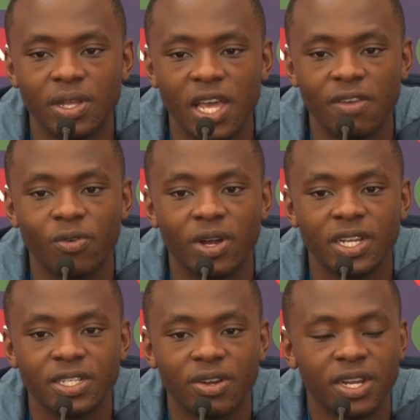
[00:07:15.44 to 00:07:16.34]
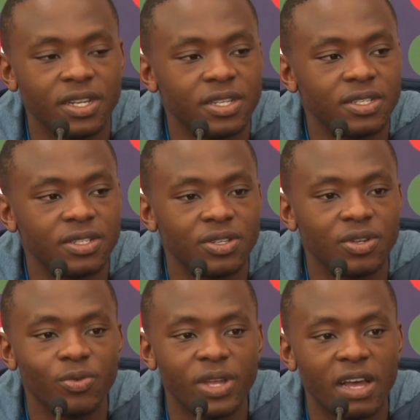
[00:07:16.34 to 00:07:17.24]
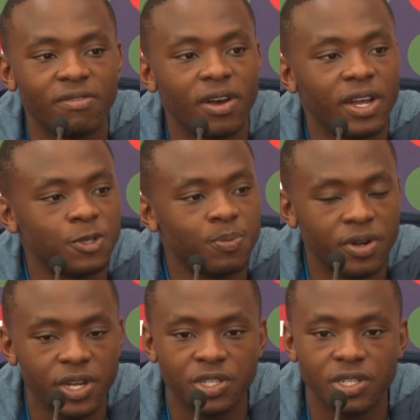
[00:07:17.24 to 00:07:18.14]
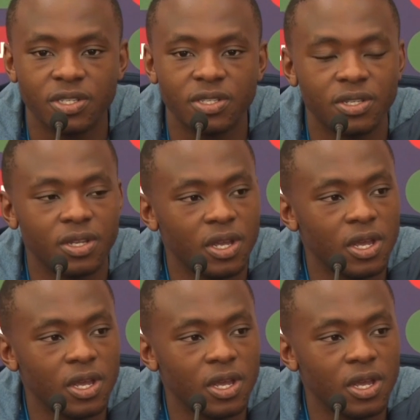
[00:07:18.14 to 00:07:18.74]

Everyone as cricketers, you know, we have our aspirations.